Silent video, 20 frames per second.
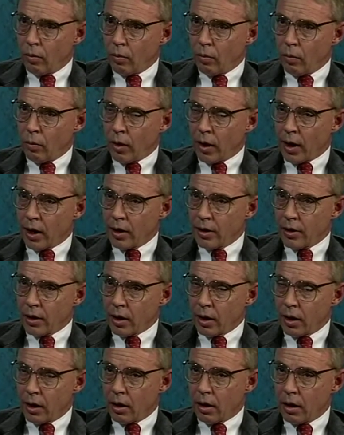Well, I
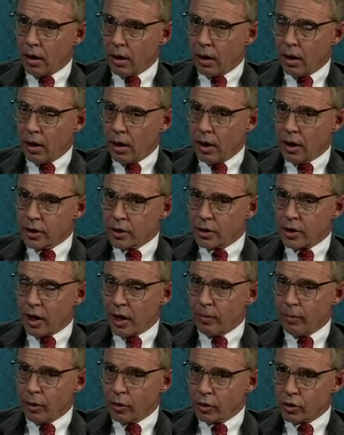think as
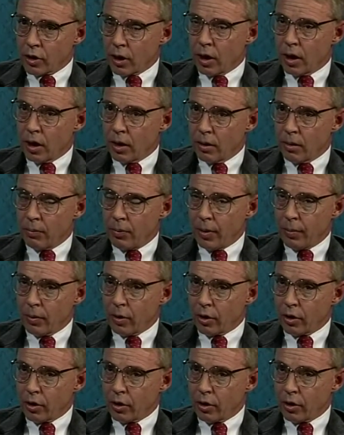time goes on, people are